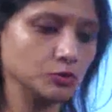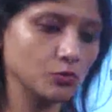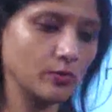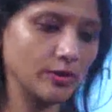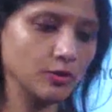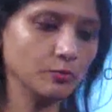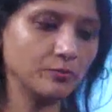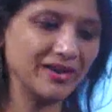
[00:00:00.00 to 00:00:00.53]
So
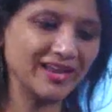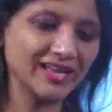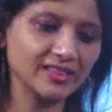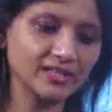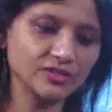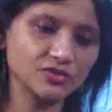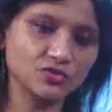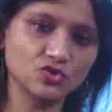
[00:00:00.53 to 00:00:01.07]
when you bring in
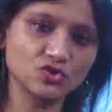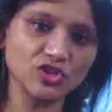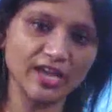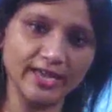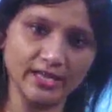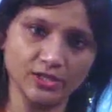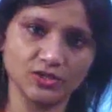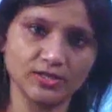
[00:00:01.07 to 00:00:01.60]
this
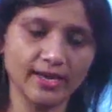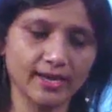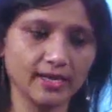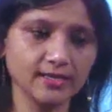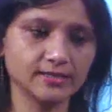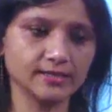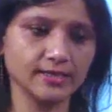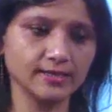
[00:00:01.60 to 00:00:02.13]
change, like
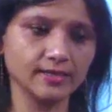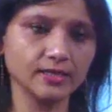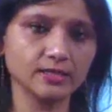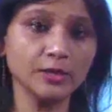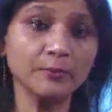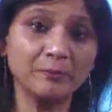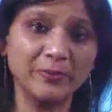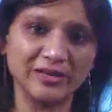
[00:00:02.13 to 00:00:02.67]
I said that
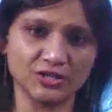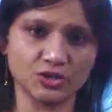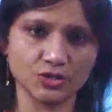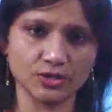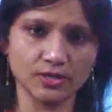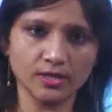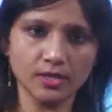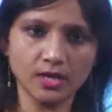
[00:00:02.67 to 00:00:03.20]
in
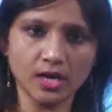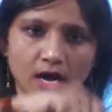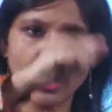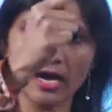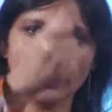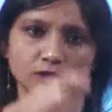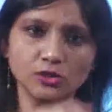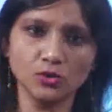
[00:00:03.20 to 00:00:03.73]
pitch,
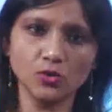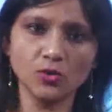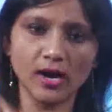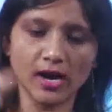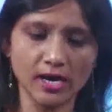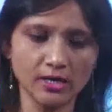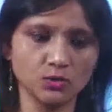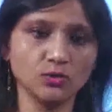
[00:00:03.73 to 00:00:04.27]
high, low,
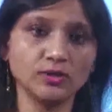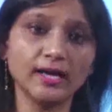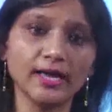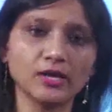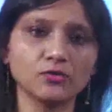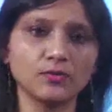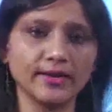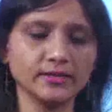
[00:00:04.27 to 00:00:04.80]
high, low.
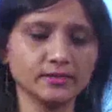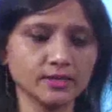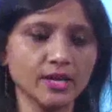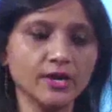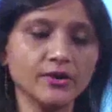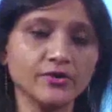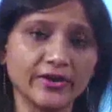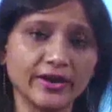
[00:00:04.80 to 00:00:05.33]
Likewise,
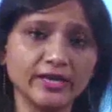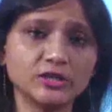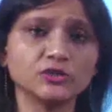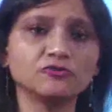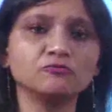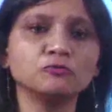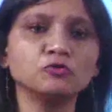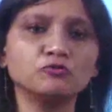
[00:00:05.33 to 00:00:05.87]
rate
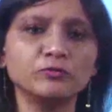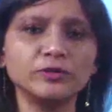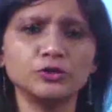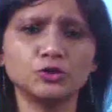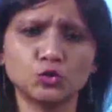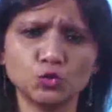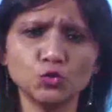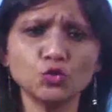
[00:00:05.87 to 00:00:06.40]
of movement
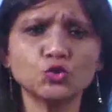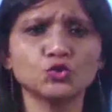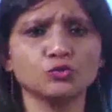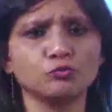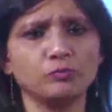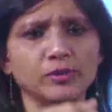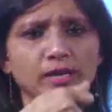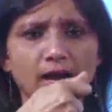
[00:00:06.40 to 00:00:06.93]
too
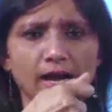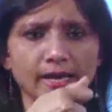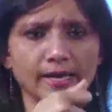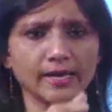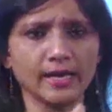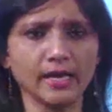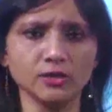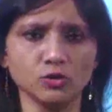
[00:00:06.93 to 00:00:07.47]
should be
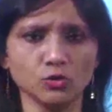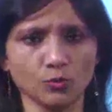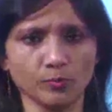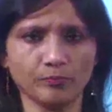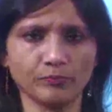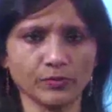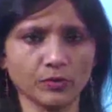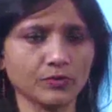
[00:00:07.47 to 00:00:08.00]
high and low.
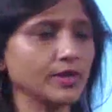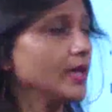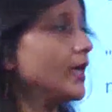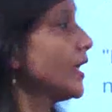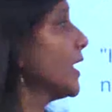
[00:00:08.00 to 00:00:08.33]
Okay.